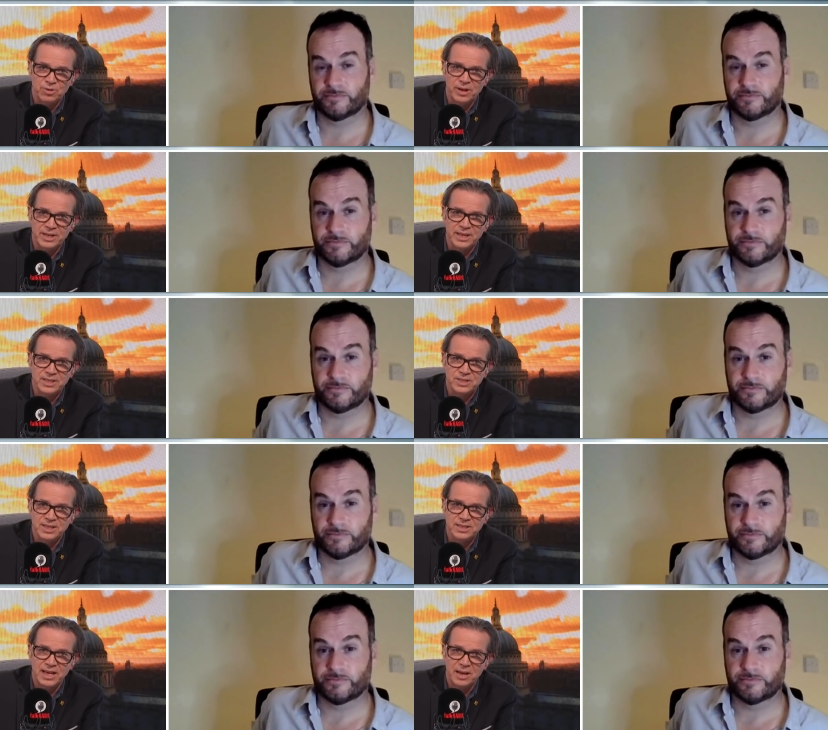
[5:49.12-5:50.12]
Speaker 1: your
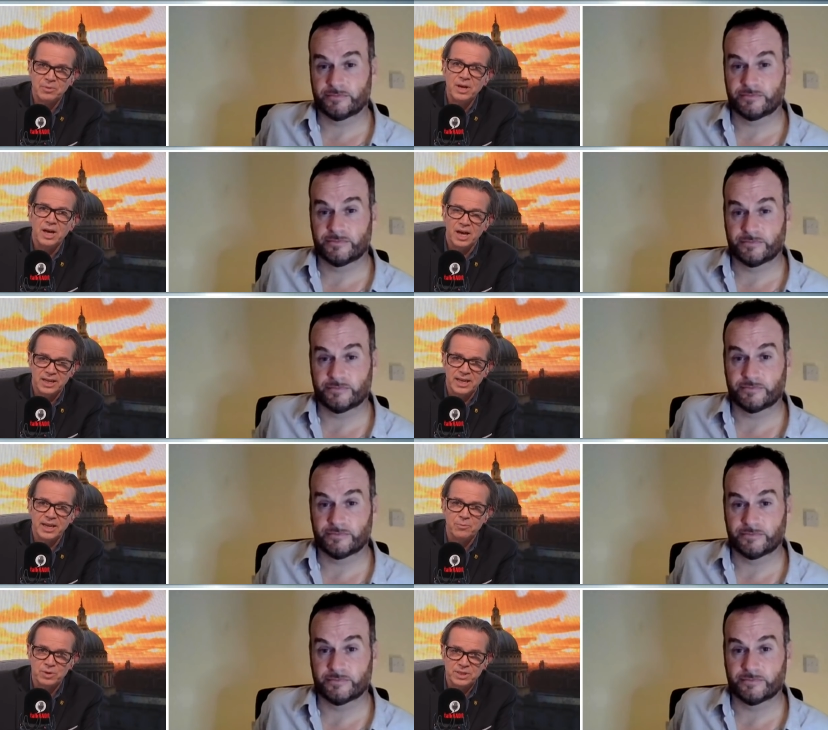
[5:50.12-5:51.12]
NHS app.
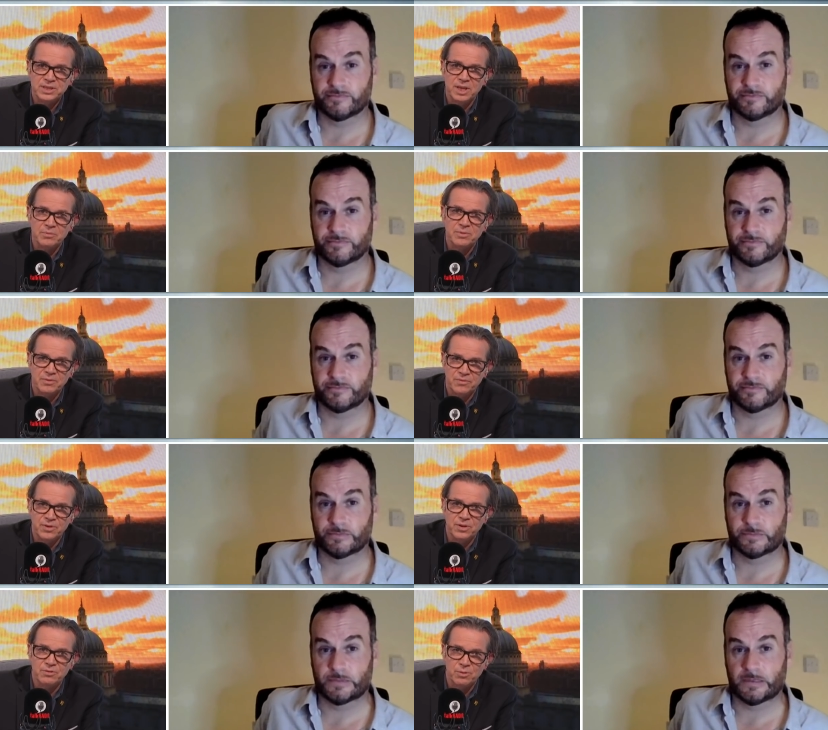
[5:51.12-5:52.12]
Again, we step
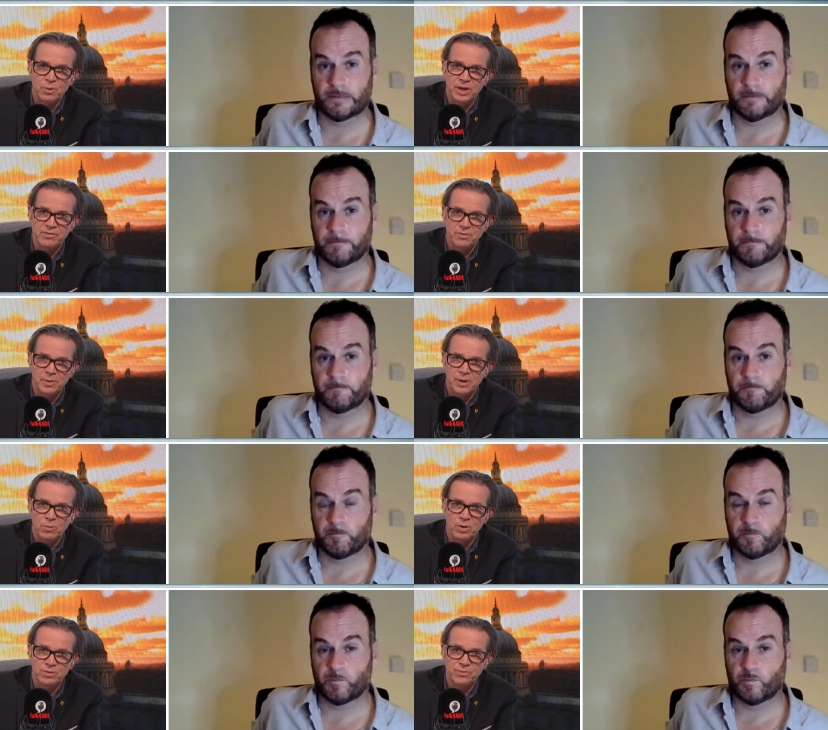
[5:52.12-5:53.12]
further away from our
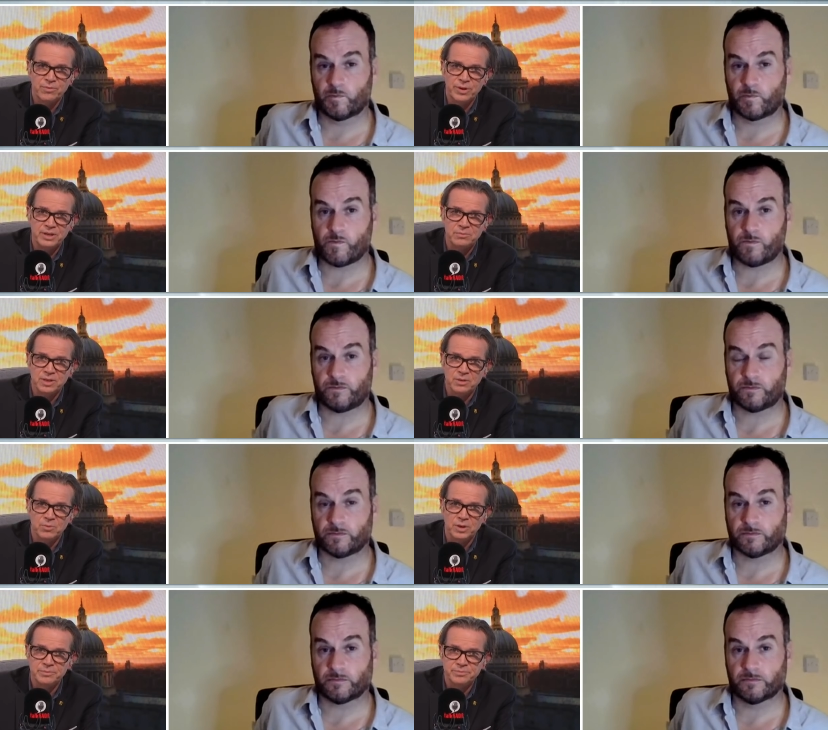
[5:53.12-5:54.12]
world of freedom,
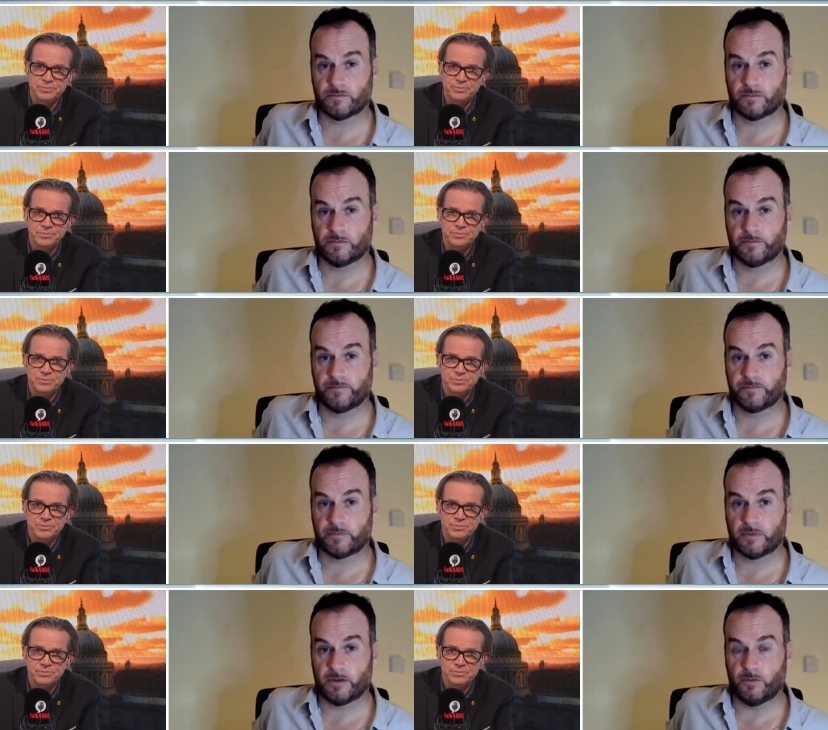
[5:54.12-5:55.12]
don't we?
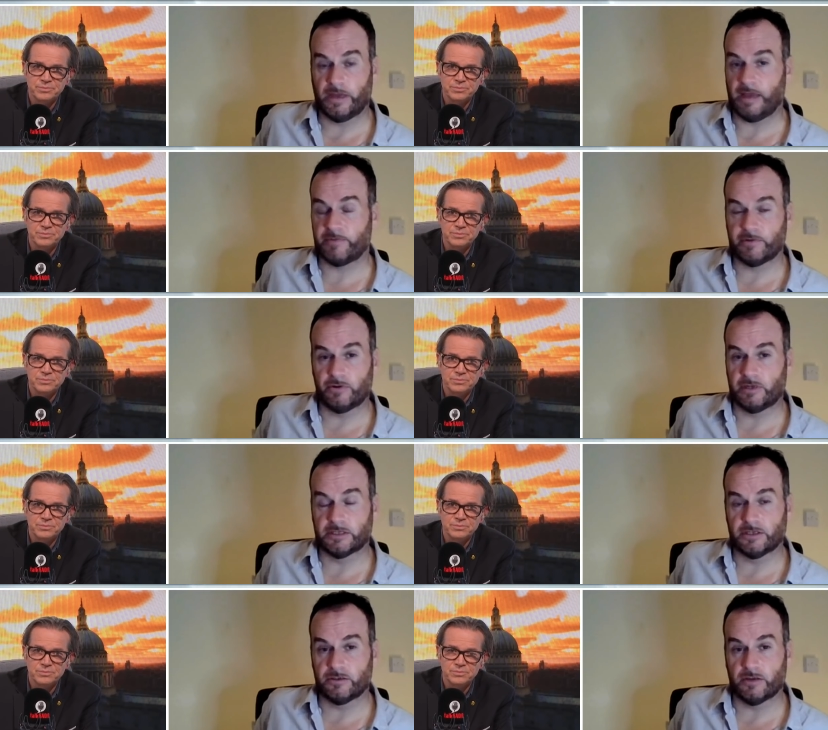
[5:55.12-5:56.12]
Speaker 2: We absolutely
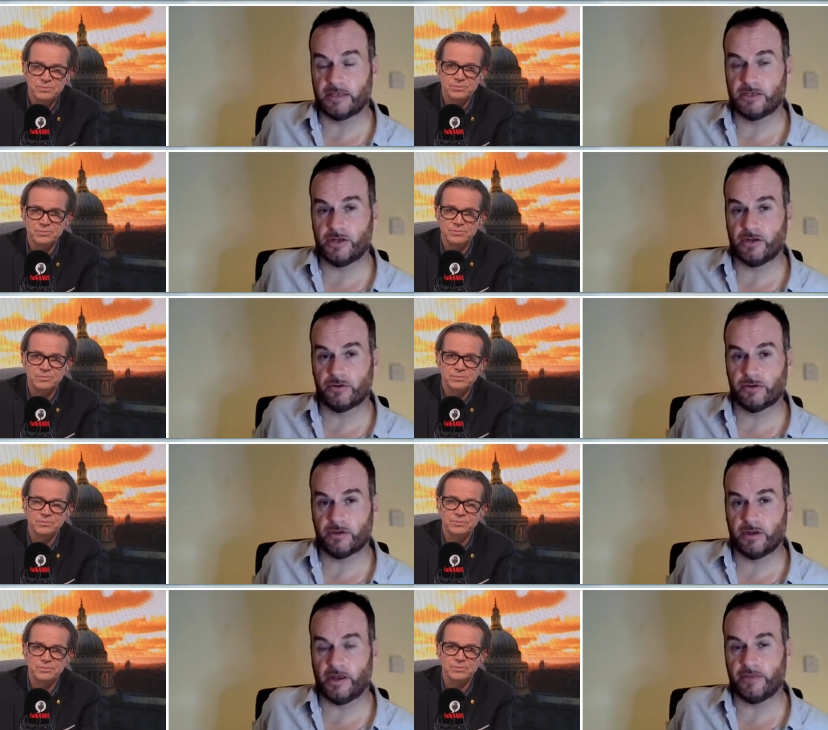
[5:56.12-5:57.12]
do. And you know,
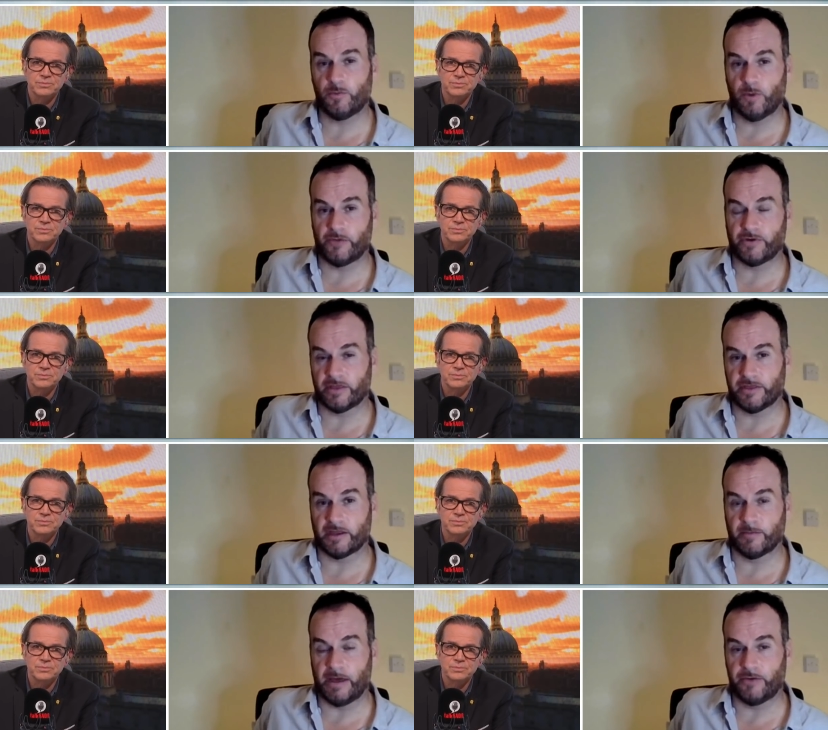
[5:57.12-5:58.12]
another worrying
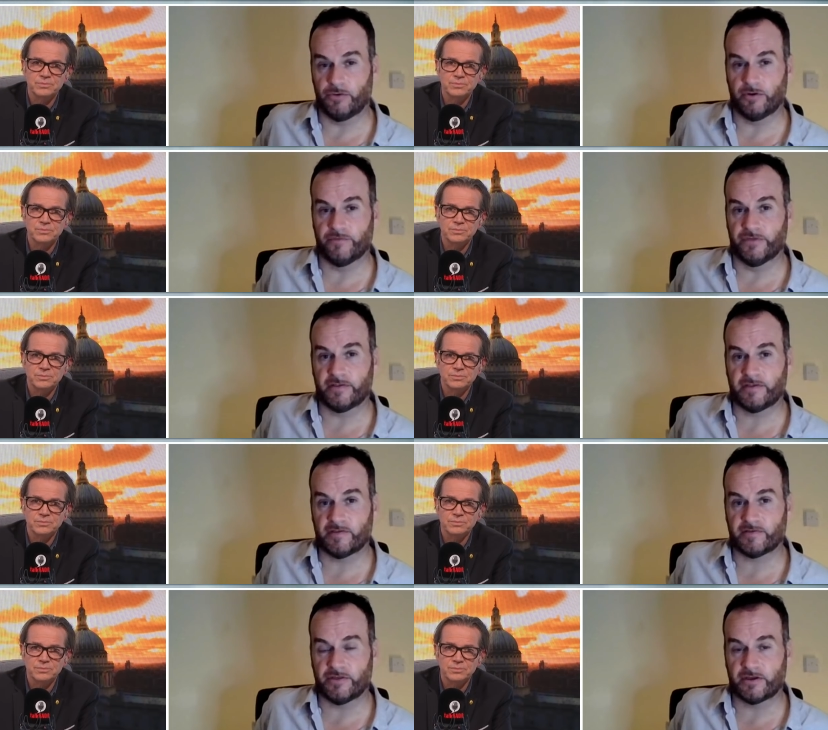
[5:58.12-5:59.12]
thing about all of this
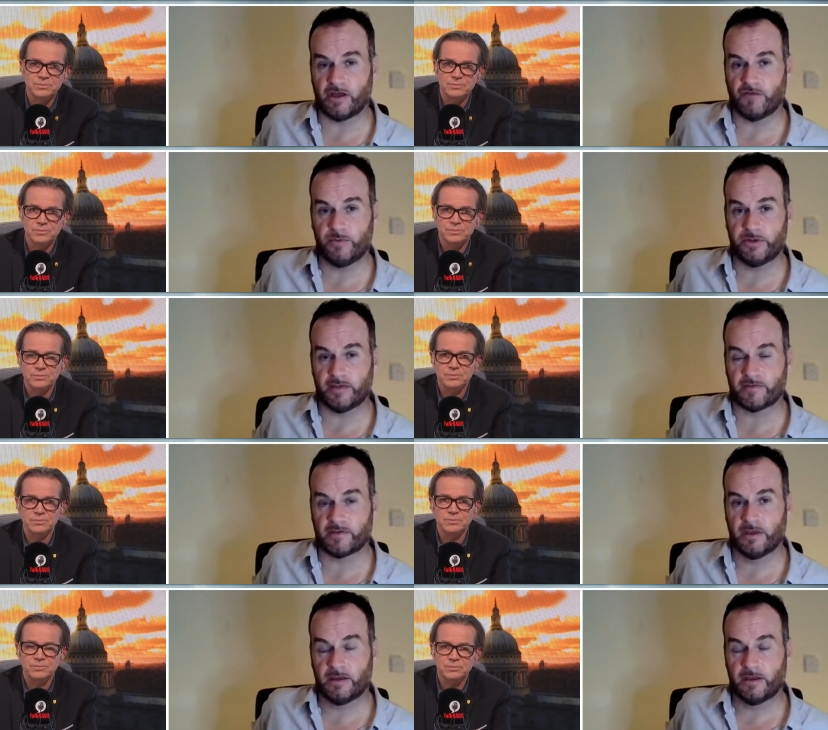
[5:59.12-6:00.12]
is that the government is
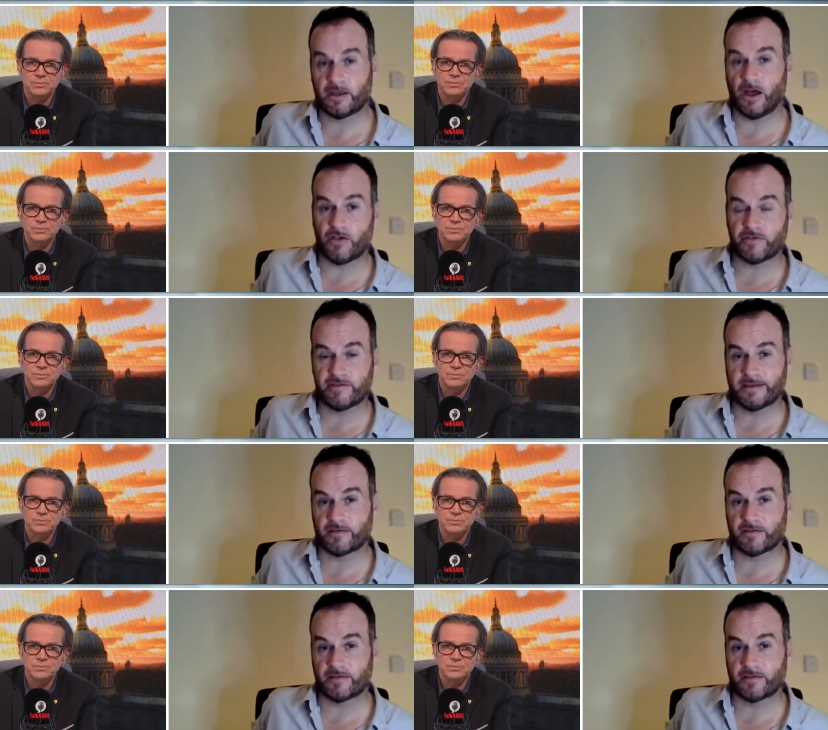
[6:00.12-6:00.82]
casting